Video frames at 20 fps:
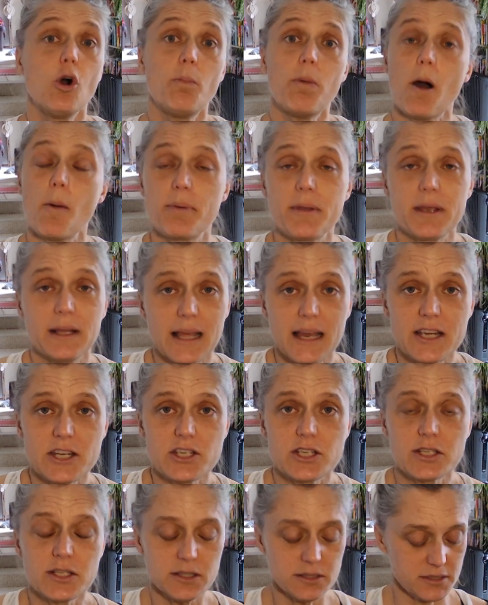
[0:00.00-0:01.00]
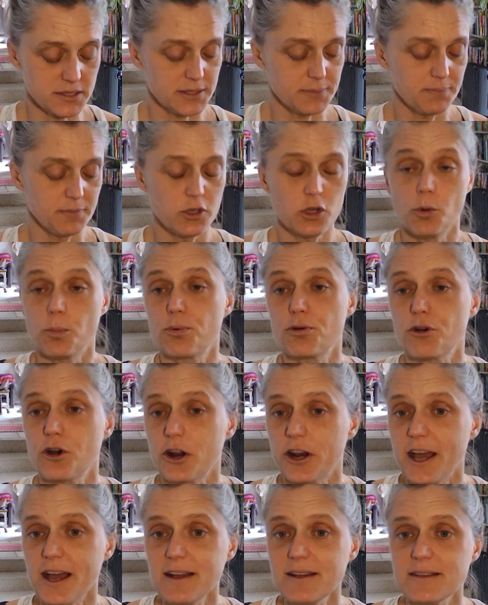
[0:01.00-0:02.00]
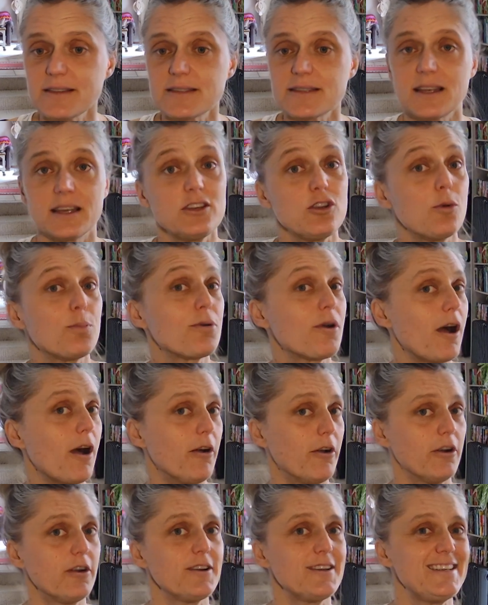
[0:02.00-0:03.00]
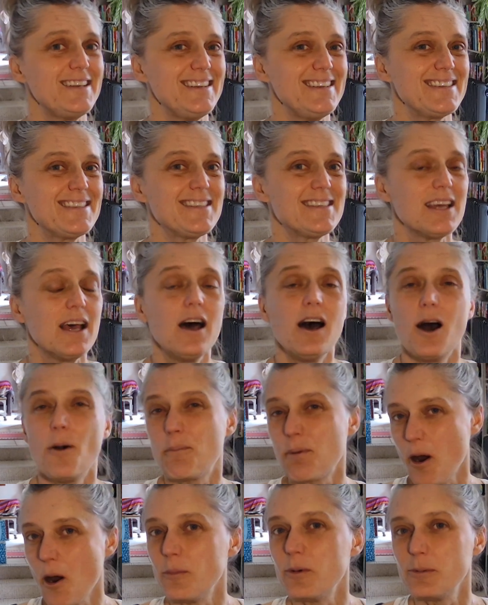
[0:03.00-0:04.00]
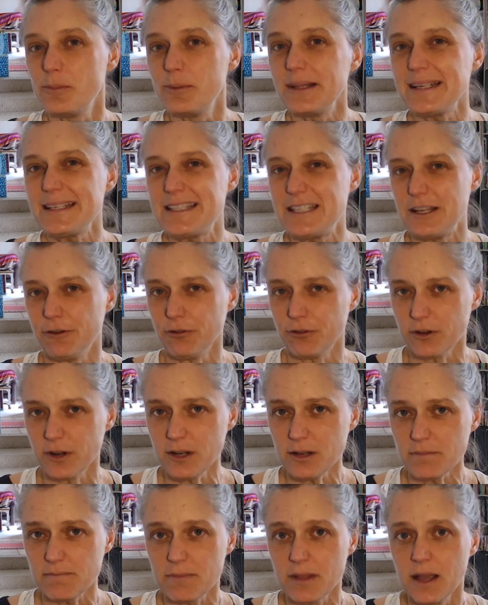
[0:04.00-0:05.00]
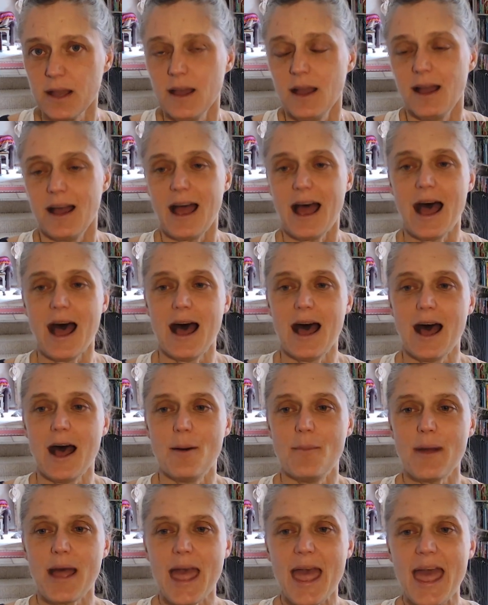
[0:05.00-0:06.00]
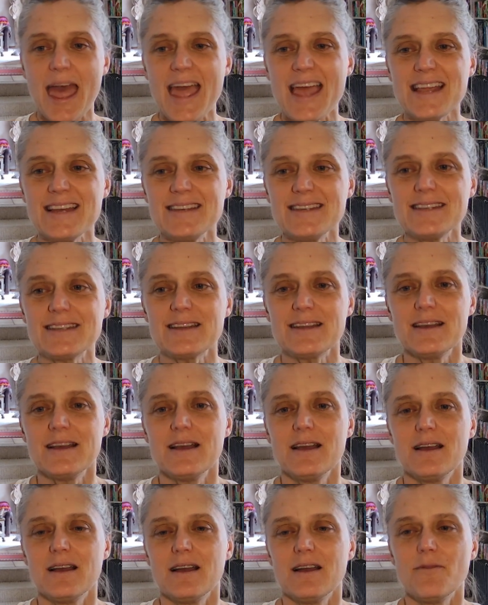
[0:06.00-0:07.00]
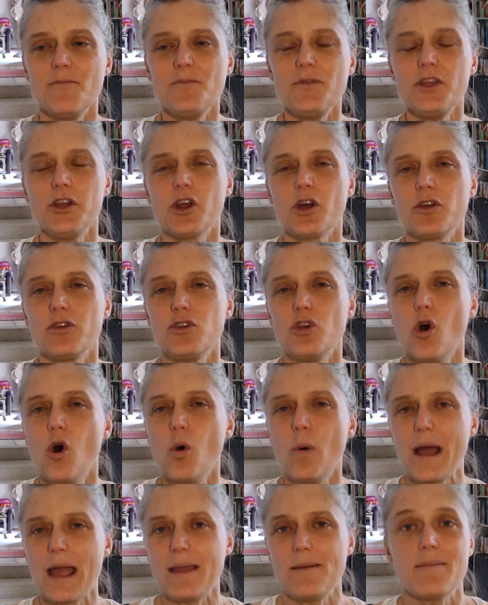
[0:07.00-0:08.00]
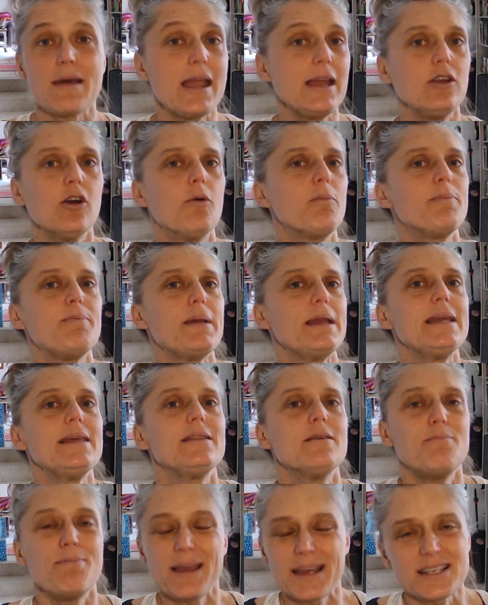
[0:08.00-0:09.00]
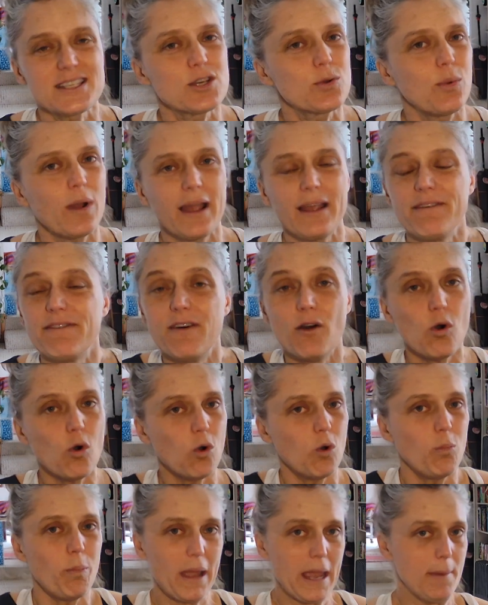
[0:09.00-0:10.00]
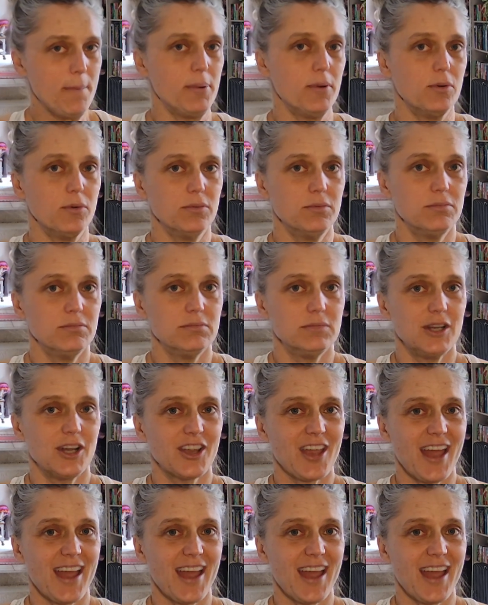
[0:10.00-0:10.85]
your populations, your products, and your priorities are probably different. And your way may not be the best way for all people,